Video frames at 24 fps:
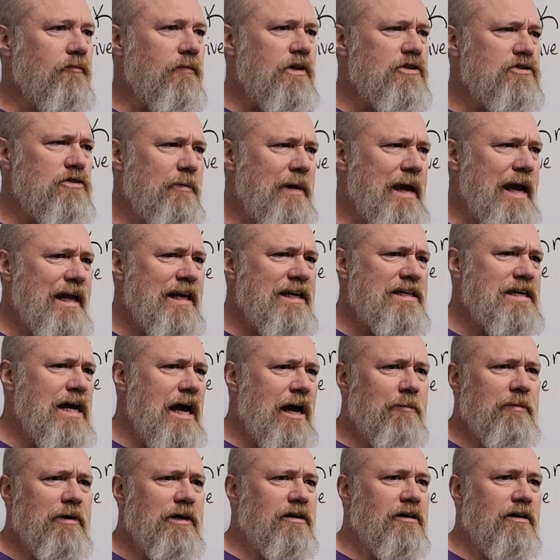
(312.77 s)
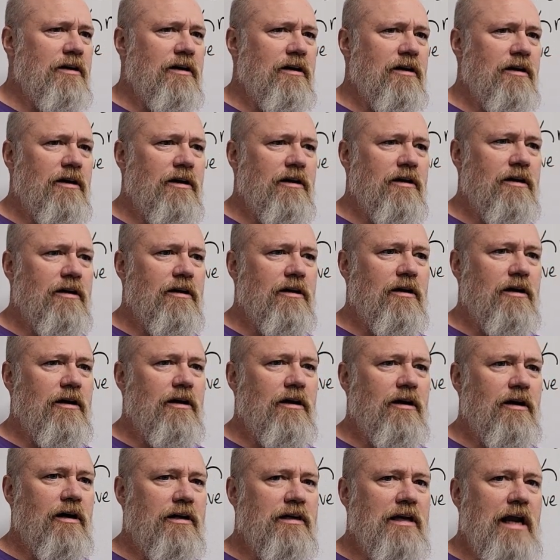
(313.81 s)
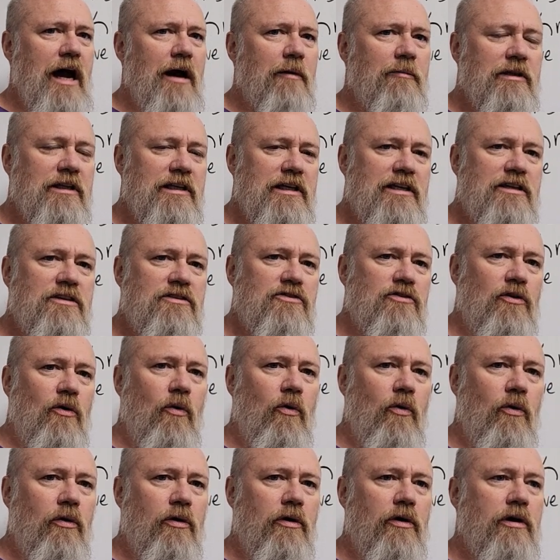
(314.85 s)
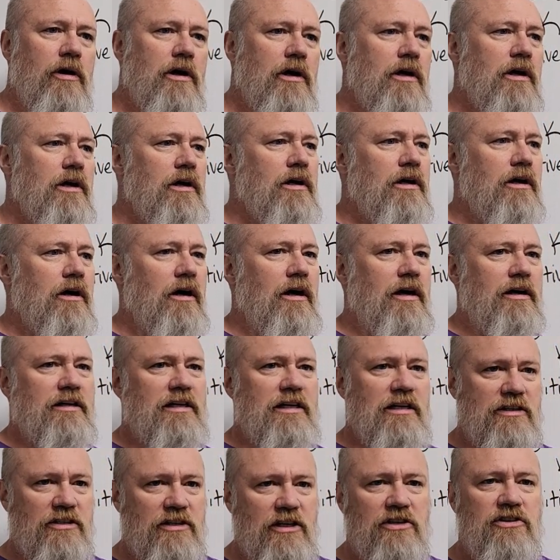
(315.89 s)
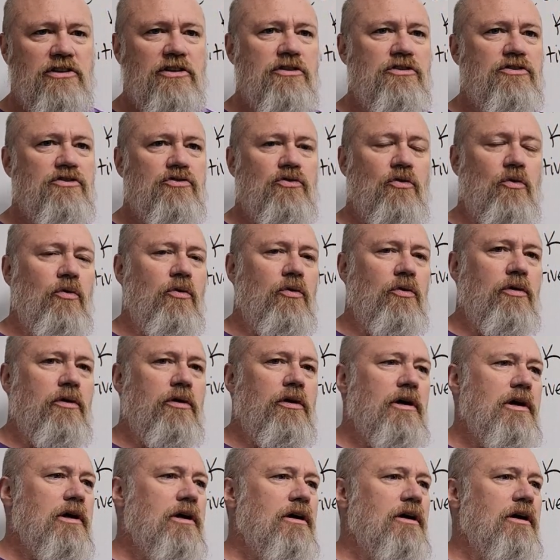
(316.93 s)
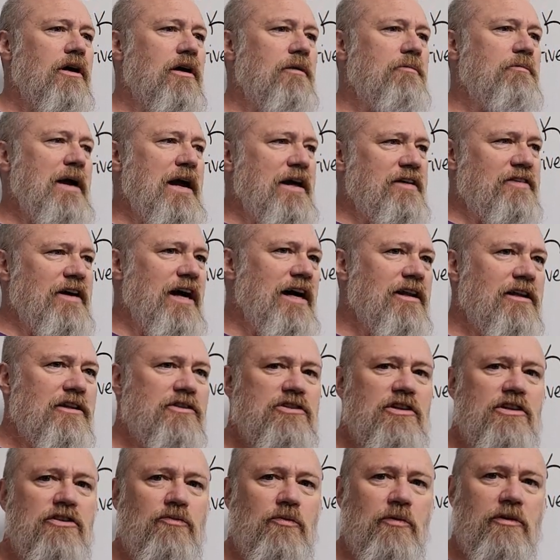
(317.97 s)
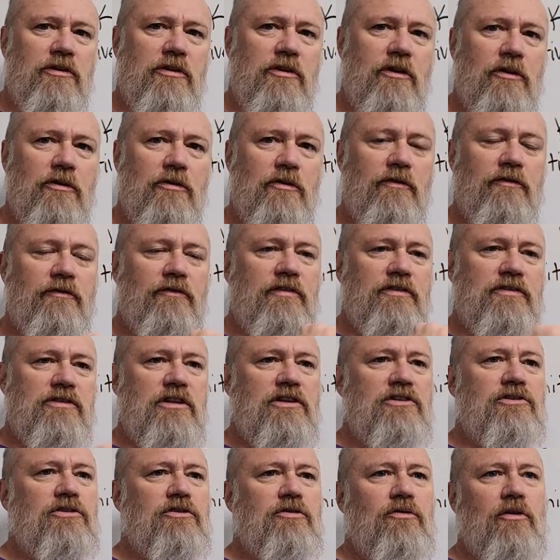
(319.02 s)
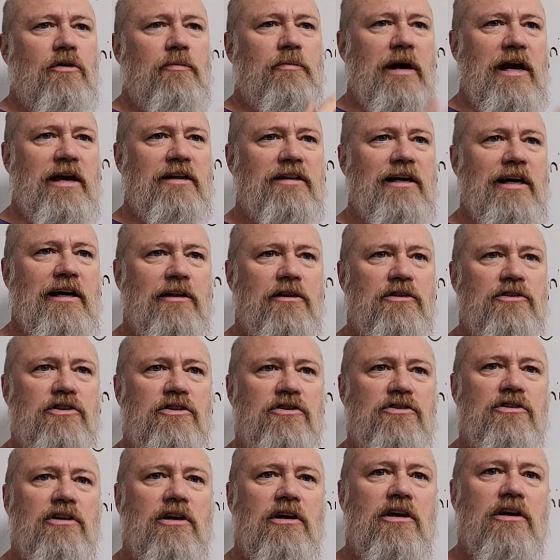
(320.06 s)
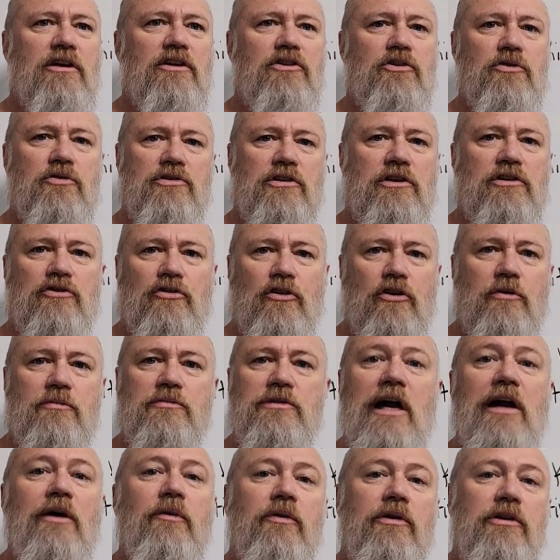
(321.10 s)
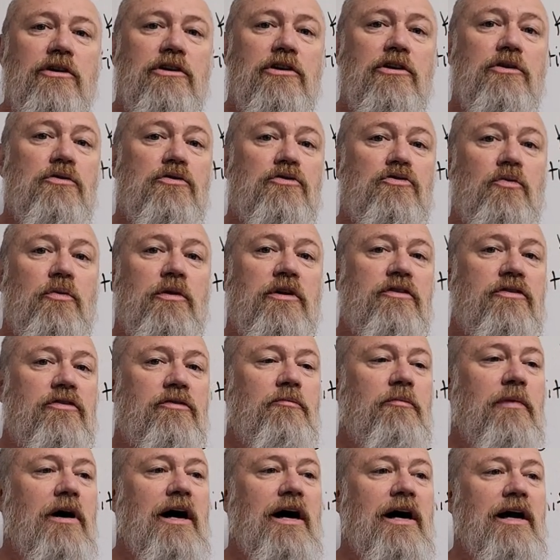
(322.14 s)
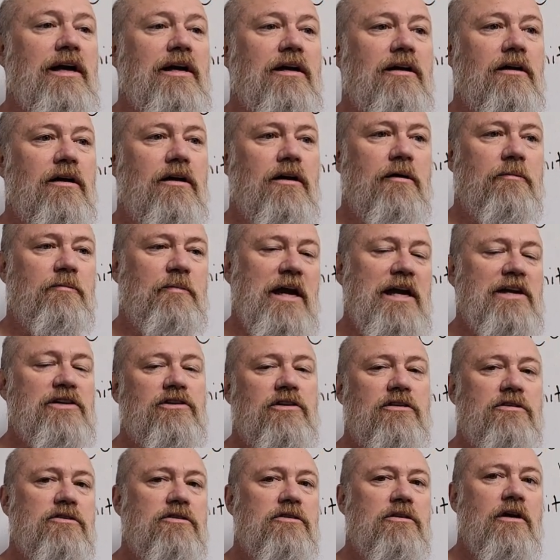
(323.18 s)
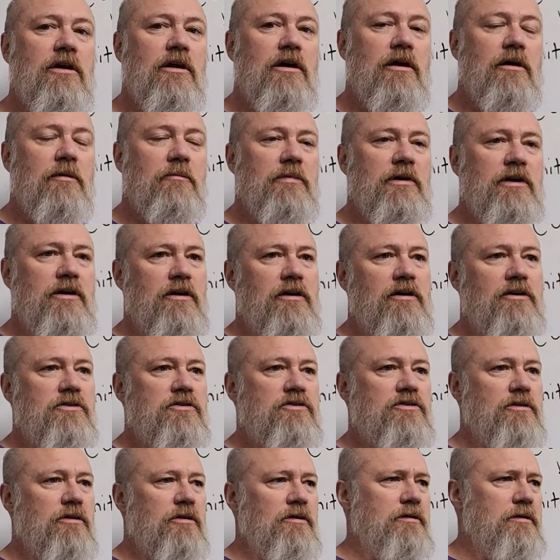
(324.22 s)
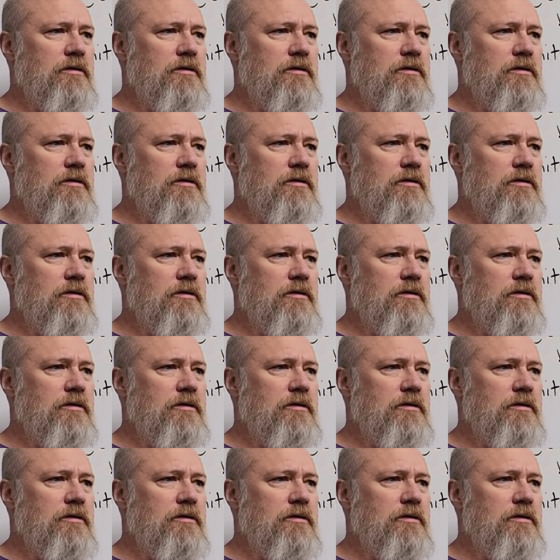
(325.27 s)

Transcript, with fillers: some anatomic uh, uh, uh, anomalies or conditions or uh, pathologies with another physician or a pathologist using terms I wouldn't use with my uh, patients because